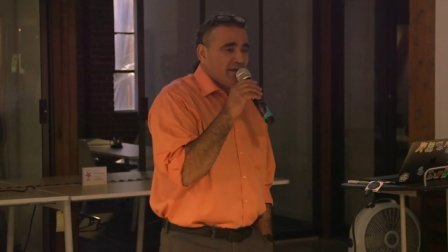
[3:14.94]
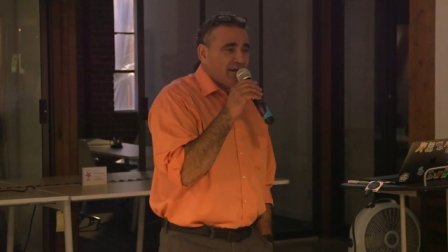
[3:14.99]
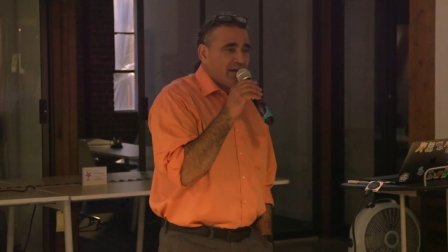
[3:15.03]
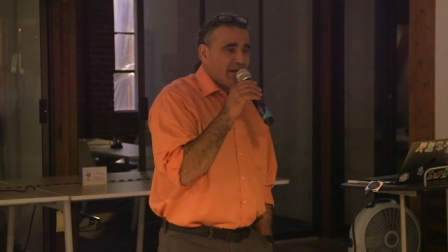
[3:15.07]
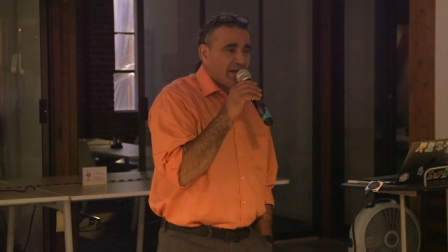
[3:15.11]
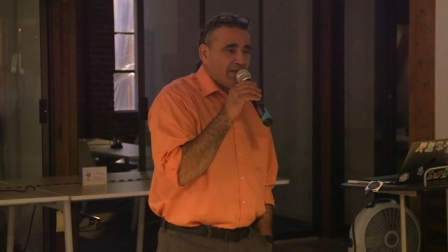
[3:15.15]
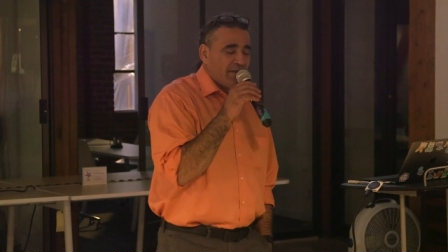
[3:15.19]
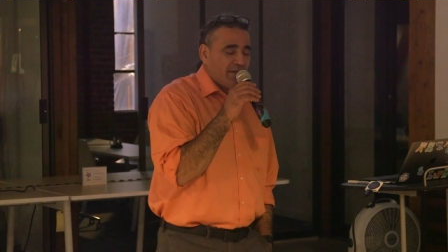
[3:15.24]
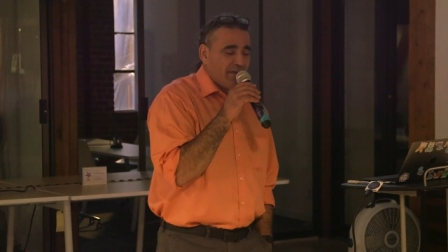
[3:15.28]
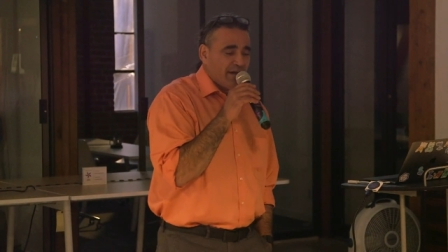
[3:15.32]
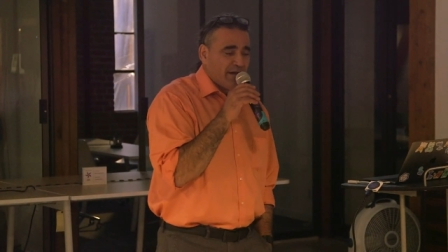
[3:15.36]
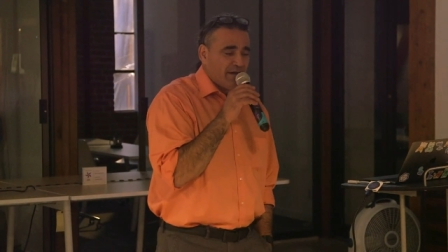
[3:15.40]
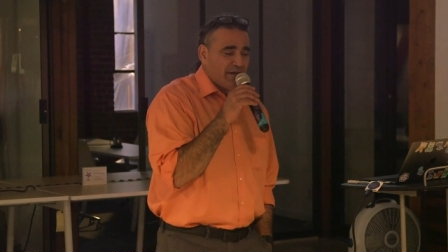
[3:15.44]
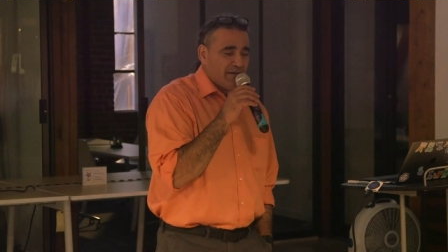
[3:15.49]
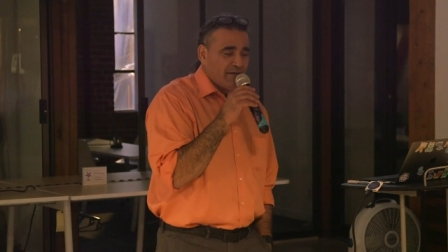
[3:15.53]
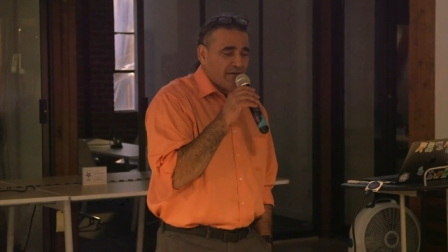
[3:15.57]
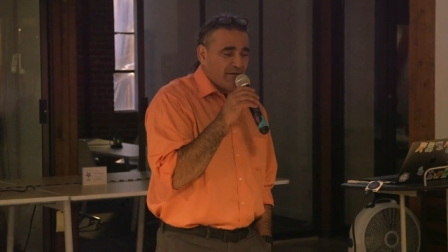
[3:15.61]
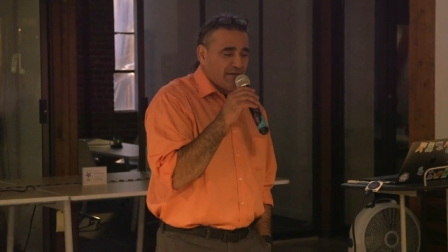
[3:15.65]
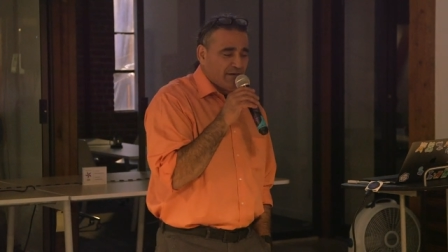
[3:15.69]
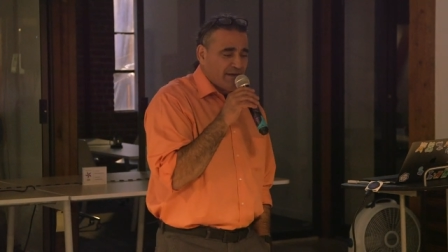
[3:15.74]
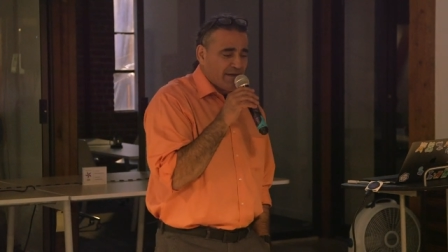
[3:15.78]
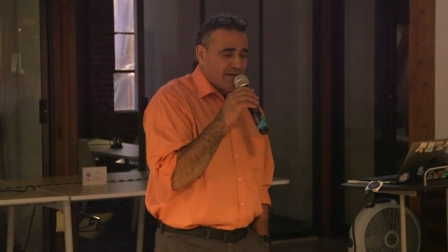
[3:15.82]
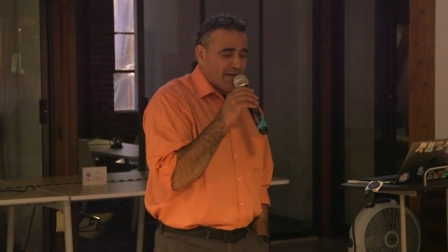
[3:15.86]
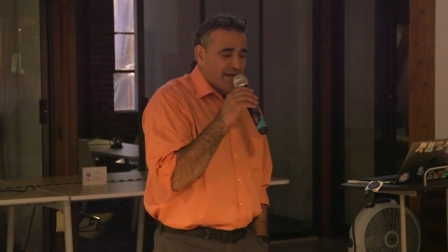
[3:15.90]
and
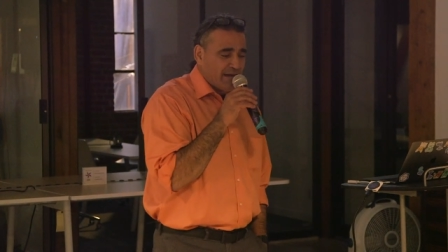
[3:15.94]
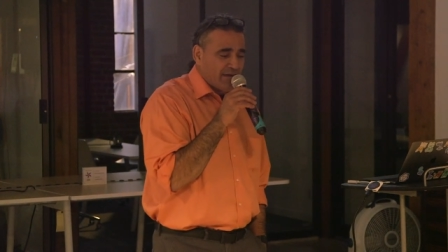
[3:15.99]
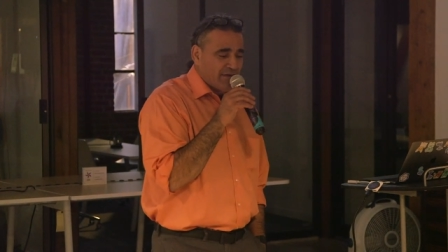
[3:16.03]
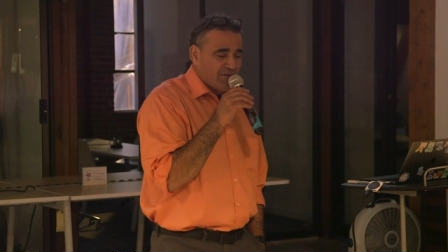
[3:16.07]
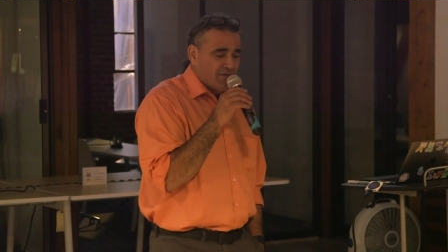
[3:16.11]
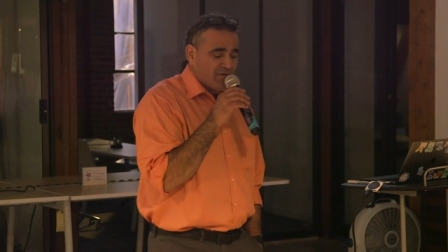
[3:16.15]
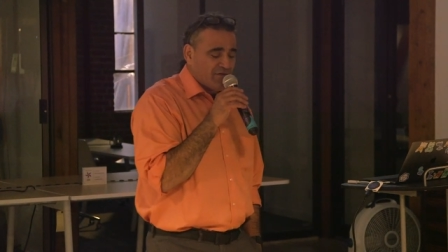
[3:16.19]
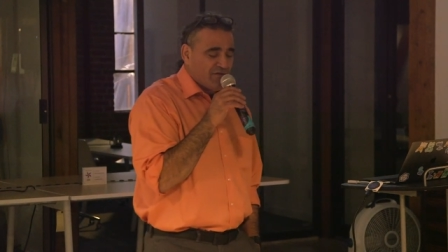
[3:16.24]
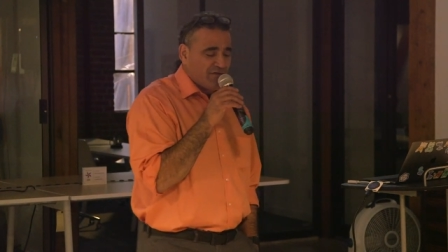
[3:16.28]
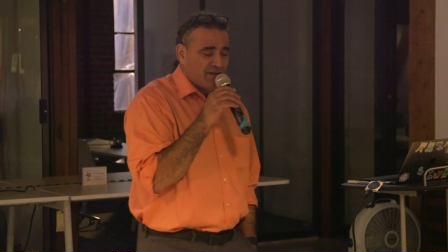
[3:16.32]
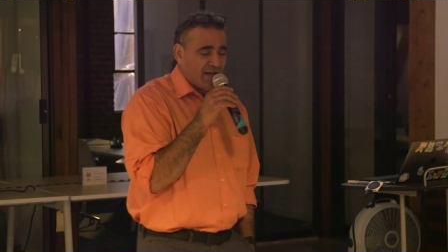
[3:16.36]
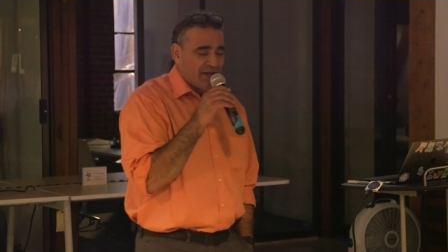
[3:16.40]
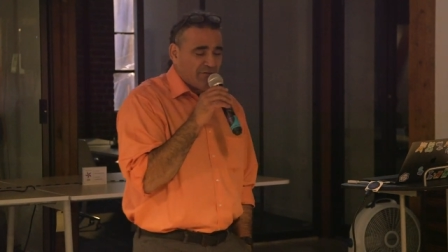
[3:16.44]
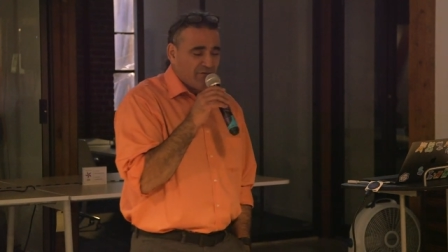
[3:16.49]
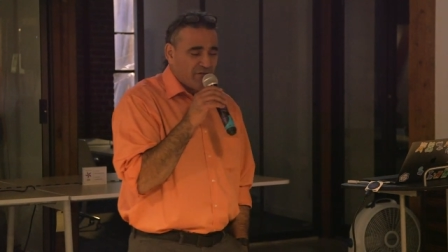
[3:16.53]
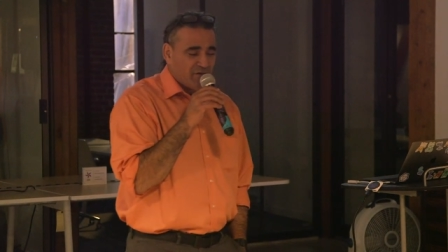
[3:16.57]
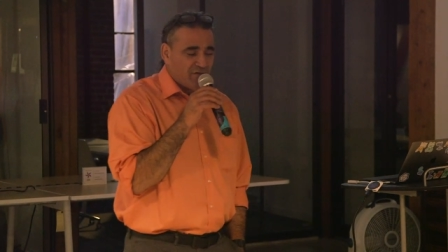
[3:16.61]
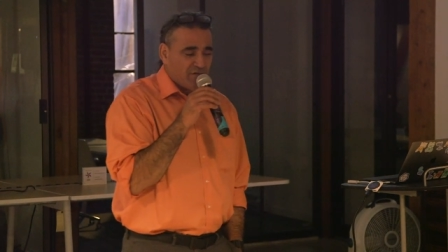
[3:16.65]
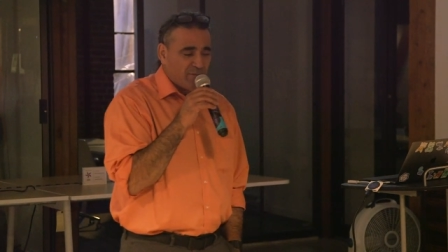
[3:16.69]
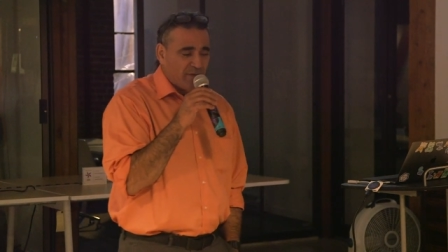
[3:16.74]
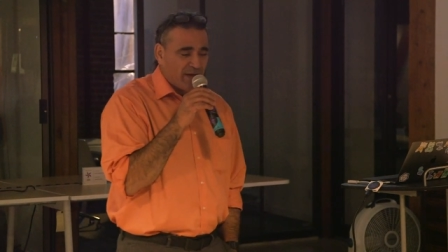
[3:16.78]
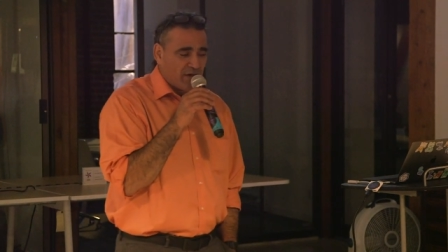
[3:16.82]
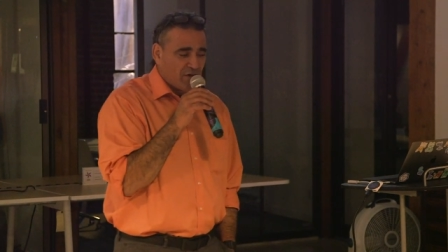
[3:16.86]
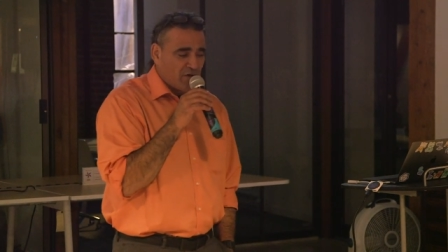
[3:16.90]
then uh, entered
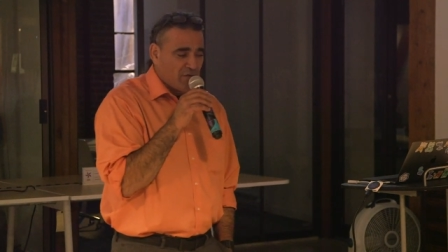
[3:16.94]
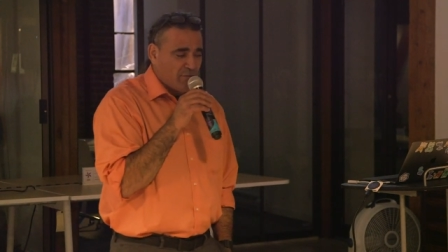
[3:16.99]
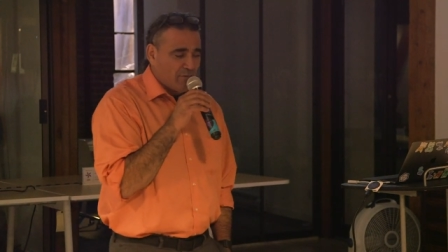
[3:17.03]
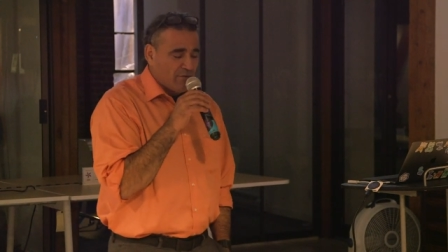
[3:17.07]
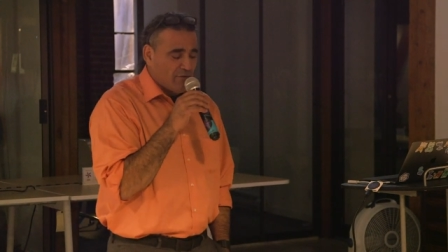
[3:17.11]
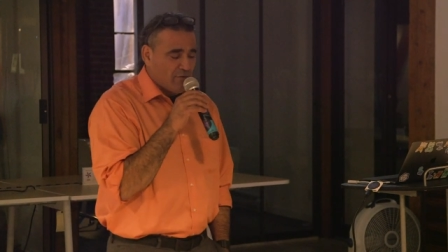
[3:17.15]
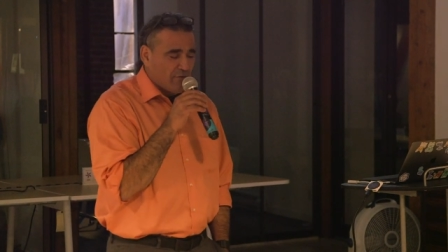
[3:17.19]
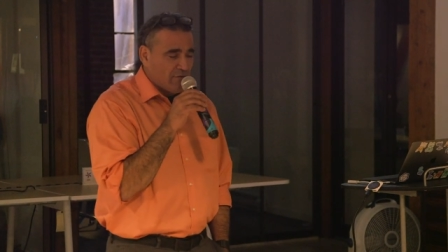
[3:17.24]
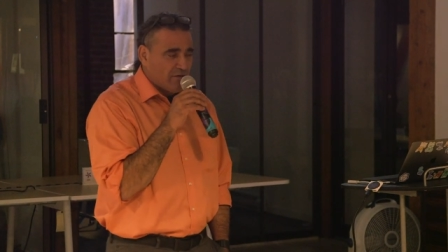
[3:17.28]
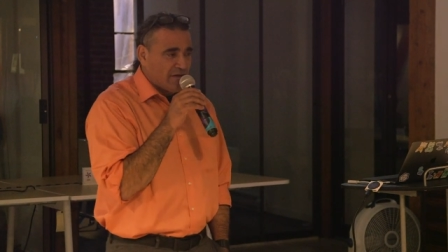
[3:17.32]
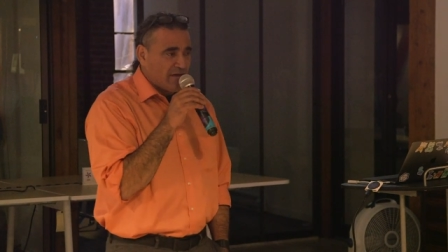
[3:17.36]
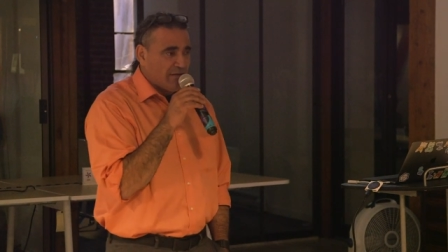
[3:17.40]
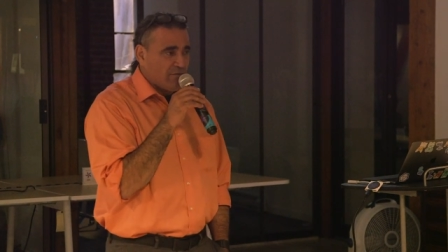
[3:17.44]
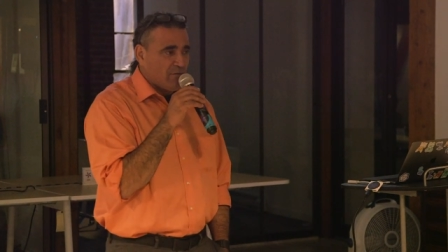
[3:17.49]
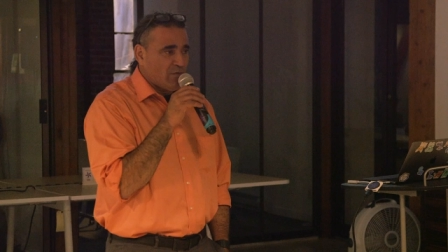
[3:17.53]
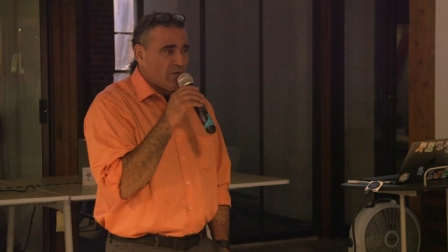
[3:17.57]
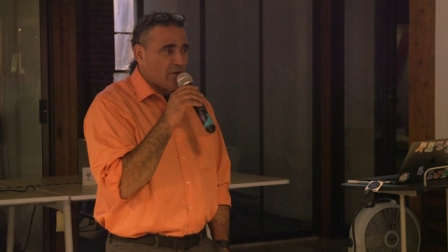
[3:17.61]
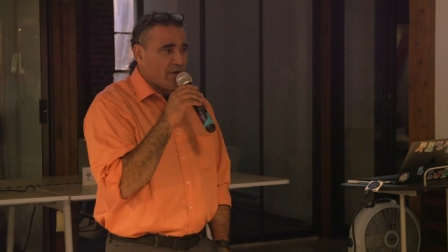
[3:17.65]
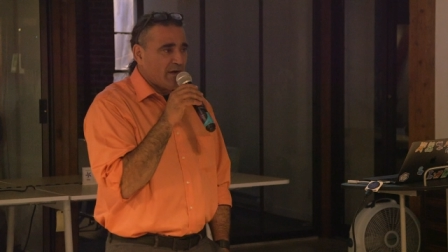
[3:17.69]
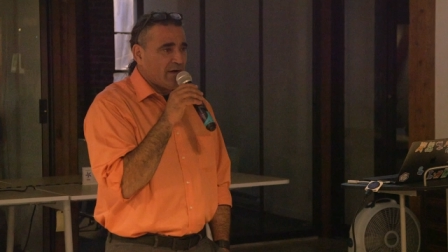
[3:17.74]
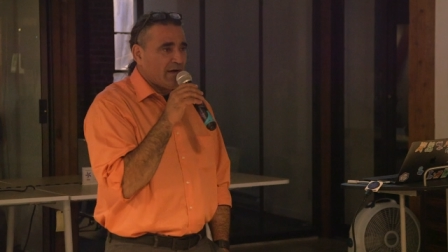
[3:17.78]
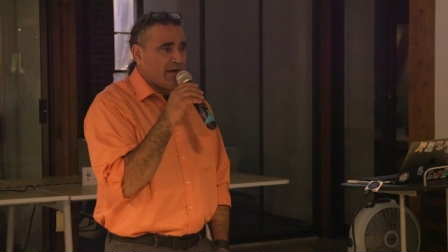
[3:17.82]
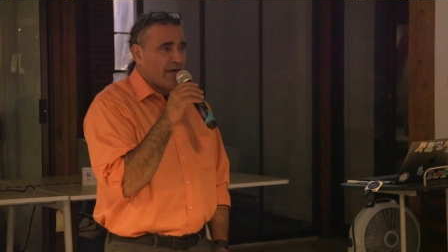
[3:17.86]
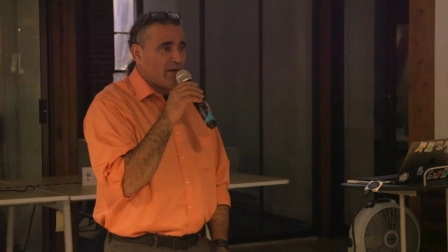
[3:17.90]
Stanford's medical program
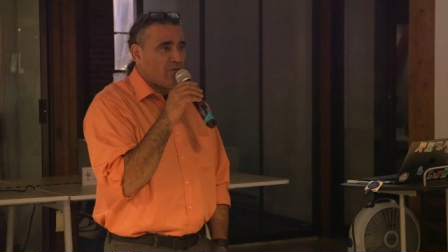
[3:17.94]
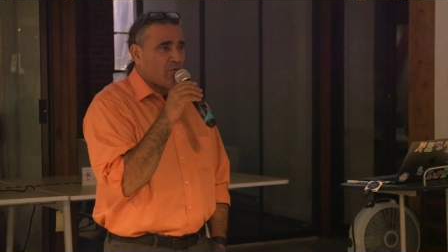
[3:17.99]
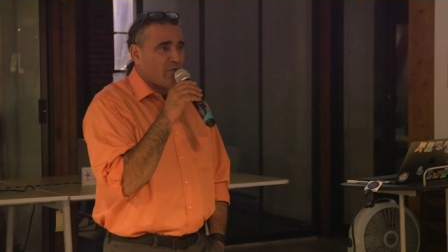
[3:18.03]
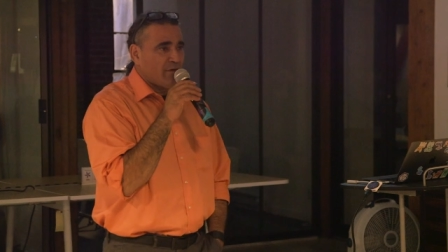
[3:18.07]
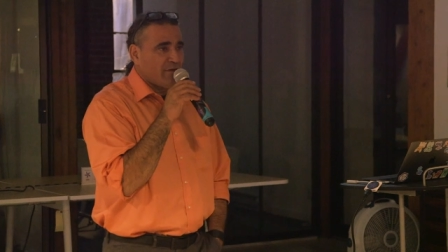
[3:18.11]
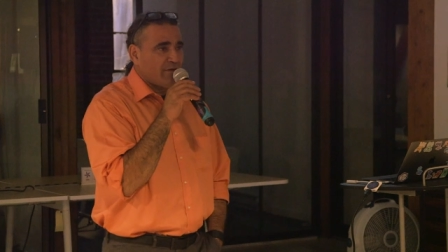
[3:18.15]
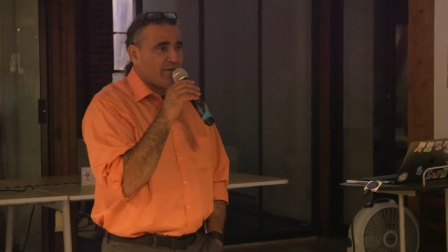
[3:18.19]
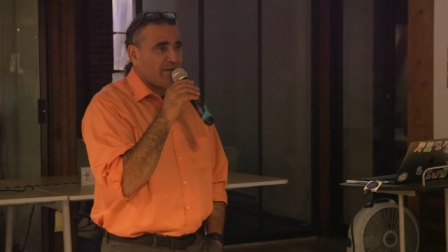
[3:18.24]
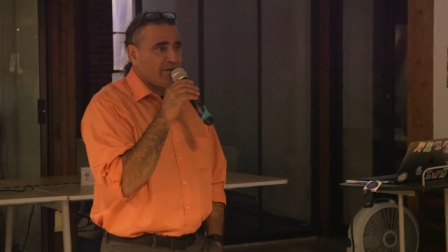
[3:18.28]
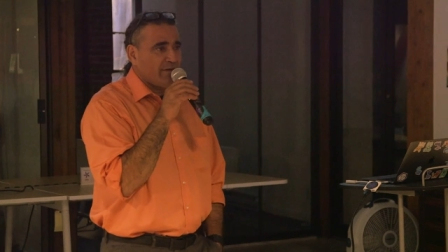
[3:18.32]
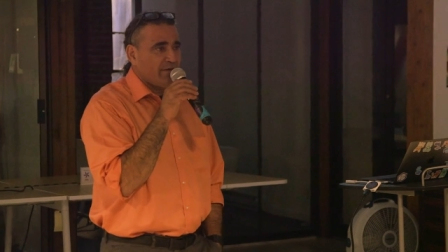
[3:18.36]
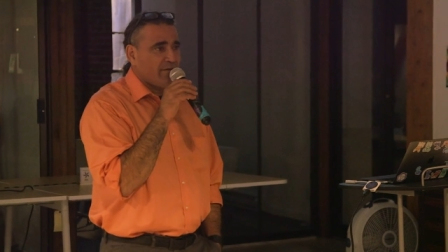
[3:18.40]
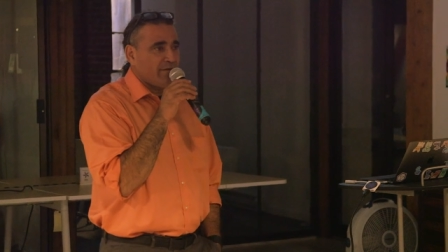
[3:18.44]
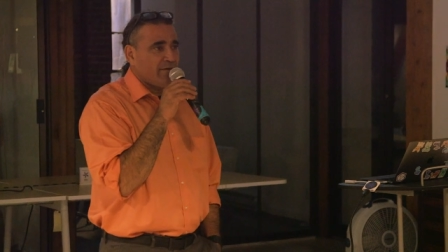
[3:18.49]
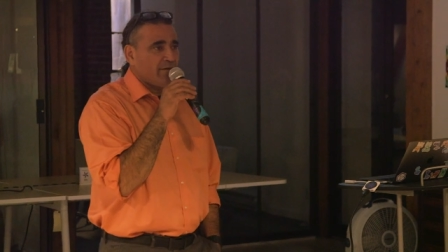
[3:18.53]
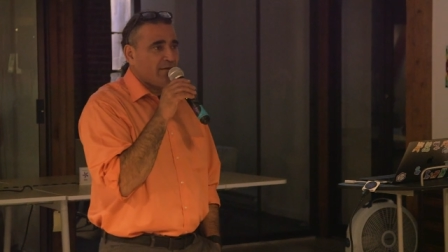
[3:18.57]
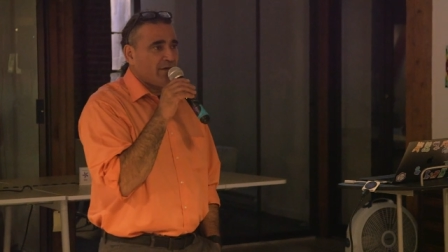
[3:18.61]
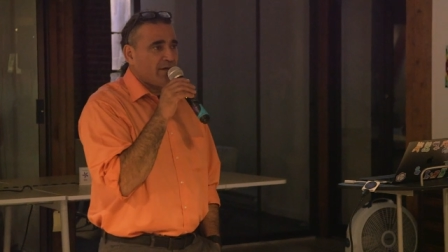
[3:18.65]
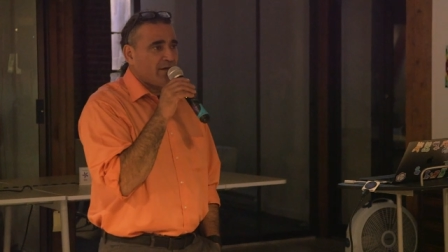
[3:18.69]
where I worked in